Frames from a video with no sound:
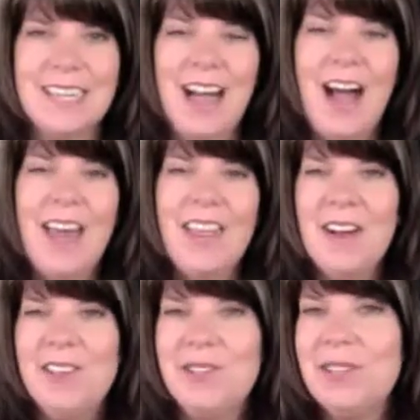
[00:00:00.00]
Hi
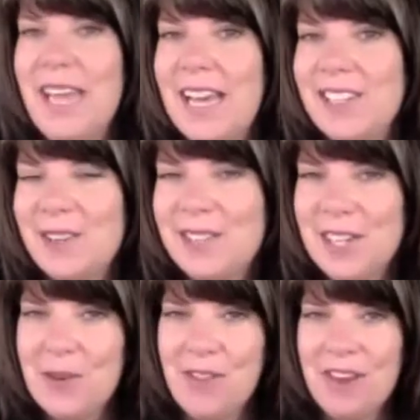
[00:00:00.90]
there, Julianne Jones
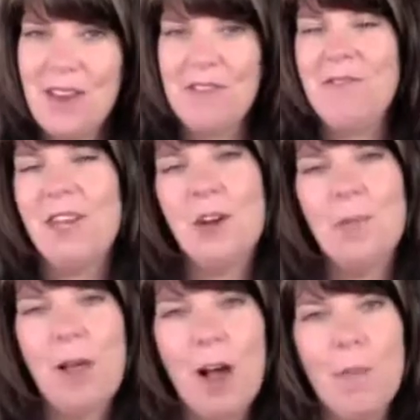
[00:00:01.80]
here with another video
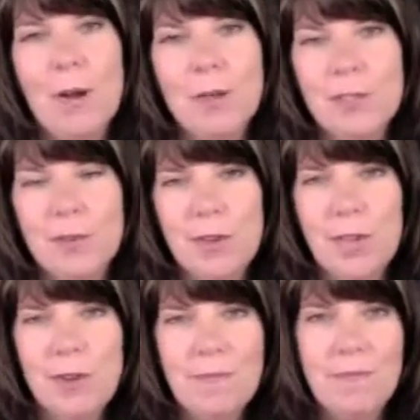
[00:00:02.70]
blog post for
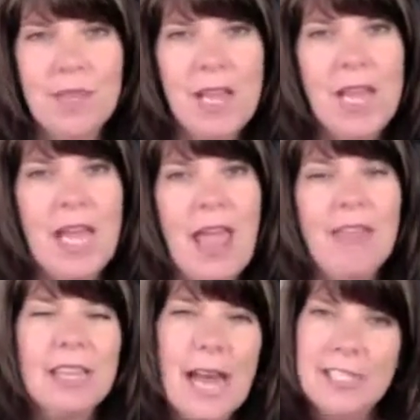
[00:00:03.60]
you. In
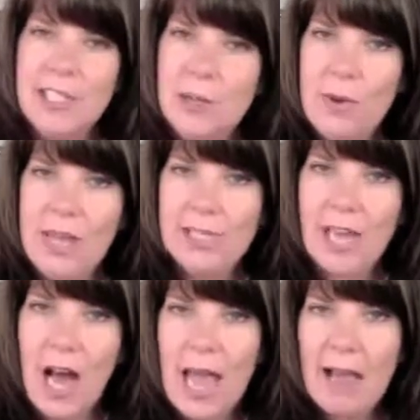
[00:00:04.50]
the last 2 weeks,
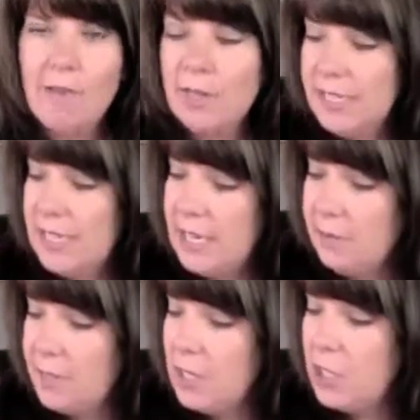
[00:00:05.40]
I have
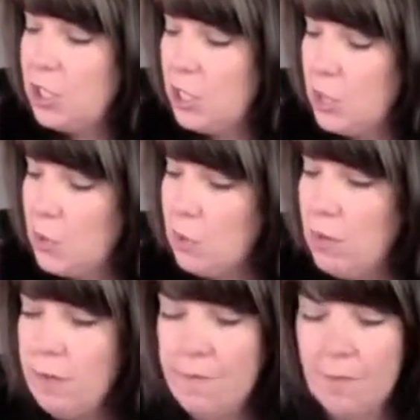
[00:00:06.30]
received
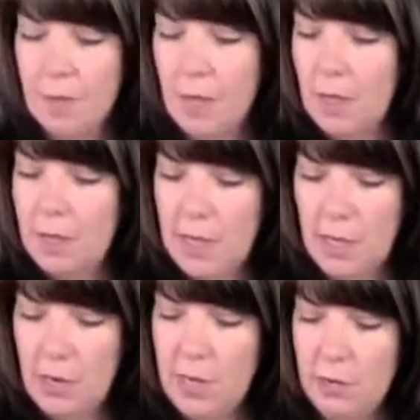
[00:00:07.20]
2 thank
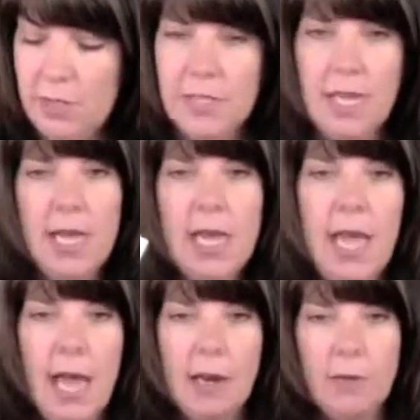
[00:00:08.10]
you notes.
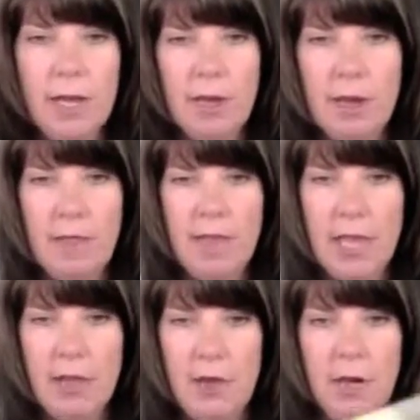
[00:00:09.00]
Handwritten
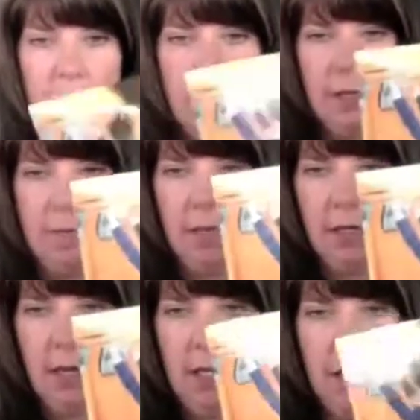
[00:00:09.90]
thank you notes.
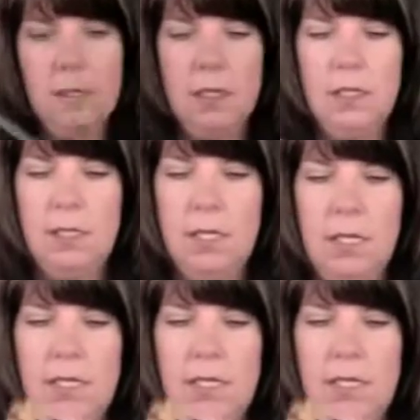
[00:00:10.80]
Can you see these?